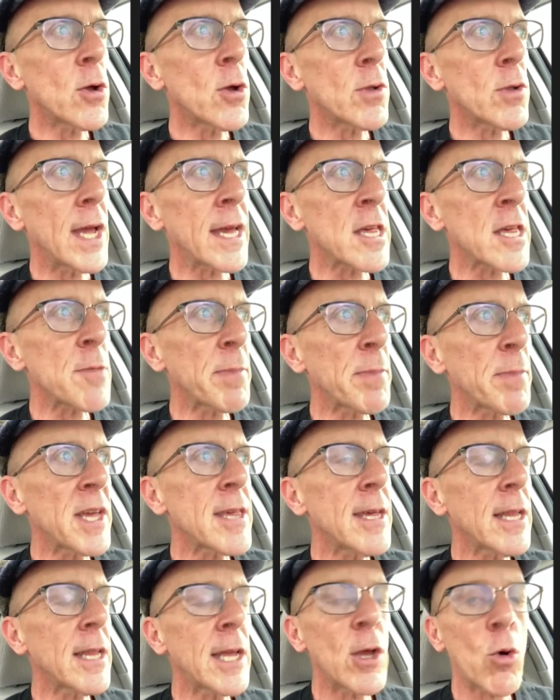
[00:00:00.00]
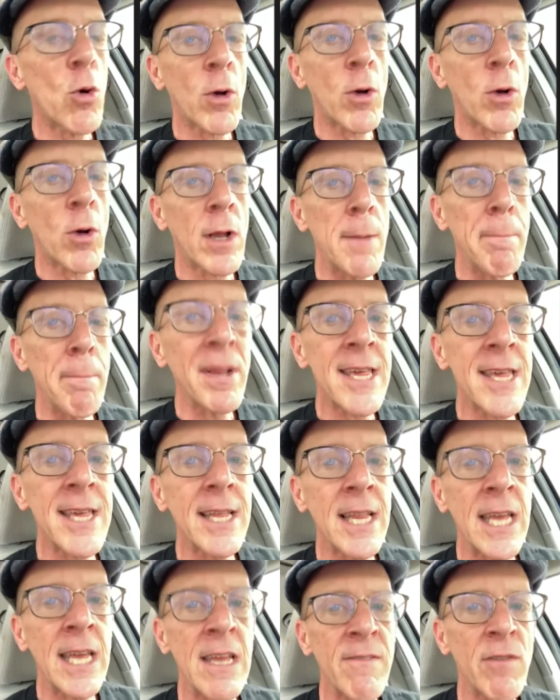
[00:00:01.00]
explicitly or complicitly
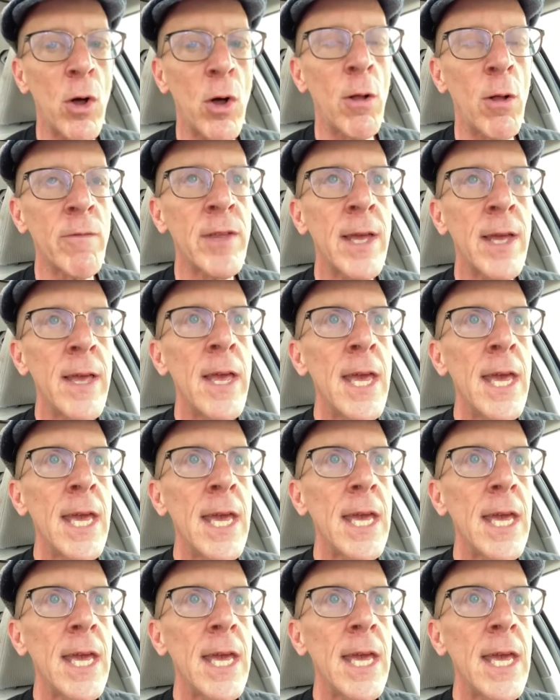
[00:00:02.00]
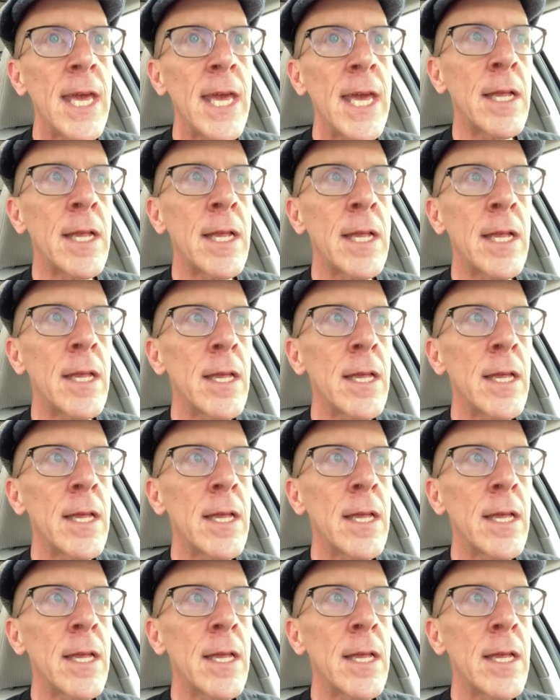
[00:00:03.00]
involved in